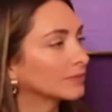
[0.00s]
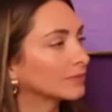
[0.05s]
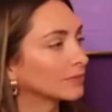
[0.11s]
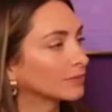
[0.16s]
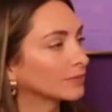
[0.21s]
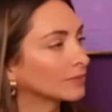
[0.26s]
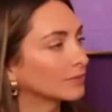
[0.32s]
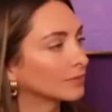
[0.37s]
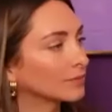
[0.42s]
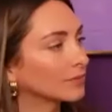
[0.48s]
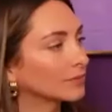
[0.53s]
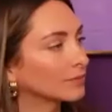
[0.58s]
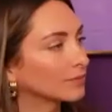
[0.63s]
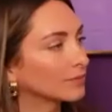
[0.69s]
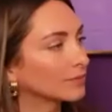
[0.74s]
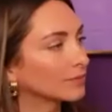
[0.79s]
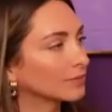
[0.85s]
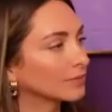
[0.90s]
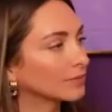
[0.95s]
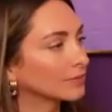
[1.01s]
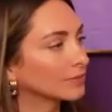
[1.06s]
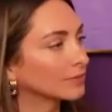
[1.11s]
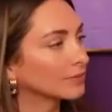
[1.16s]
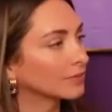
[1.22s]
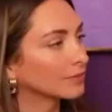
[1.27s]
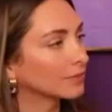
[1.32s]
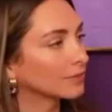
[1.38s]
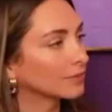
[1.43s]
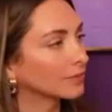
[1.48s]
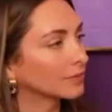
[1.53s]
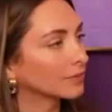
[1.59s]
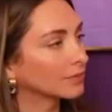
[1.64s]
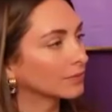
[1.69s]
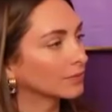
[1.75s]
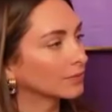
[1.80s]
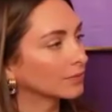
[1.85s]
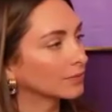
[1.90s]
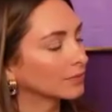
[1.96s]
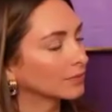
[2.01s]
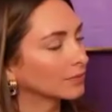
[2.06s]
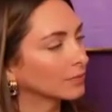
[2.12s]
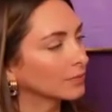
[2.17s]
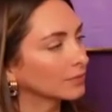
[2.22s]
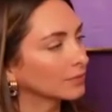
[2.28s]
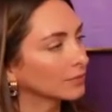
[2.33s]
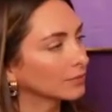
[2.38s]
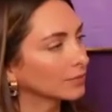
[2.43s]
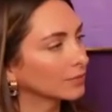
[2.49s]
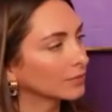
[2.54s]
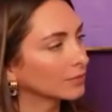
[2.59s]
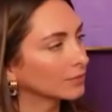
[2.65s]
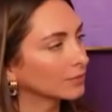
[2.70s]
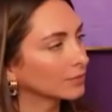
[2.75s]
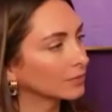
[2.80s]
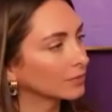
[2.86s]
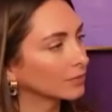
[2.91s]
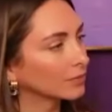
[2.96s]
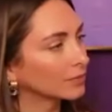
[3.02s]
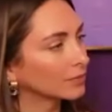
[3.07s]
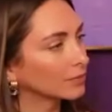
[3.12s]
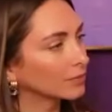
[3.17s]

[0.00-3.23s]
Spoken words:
No words are spoken by the person on screen.